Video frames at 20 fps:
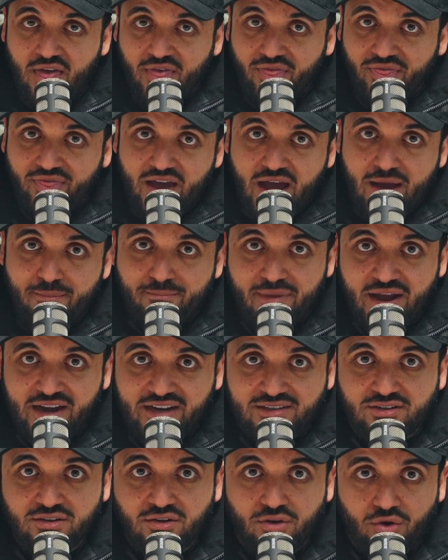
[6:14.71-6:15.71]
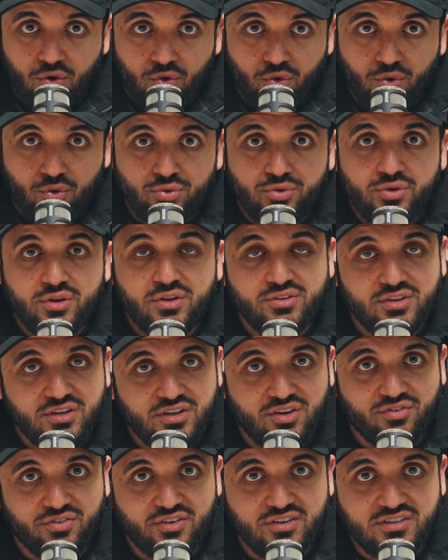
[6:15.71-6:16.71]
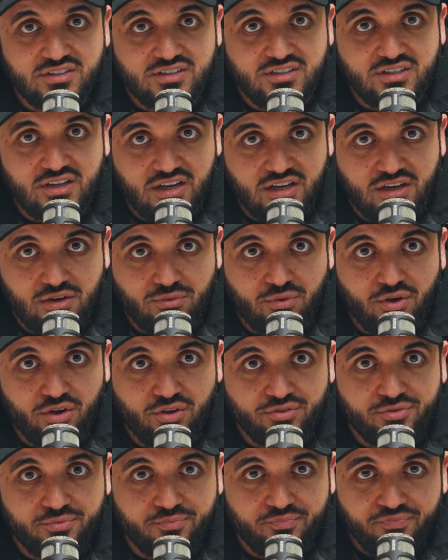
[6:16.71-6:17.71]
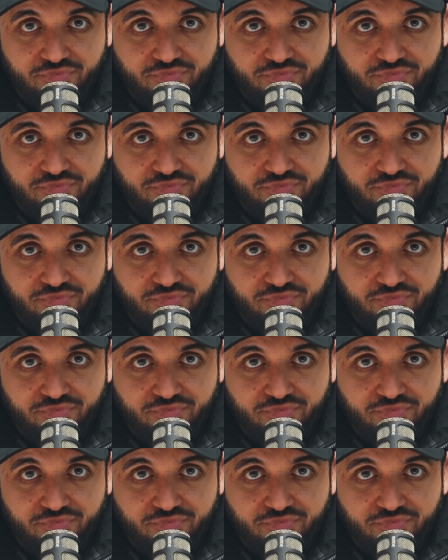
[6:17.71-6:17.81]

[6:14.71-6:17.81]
That made all the difference in the world.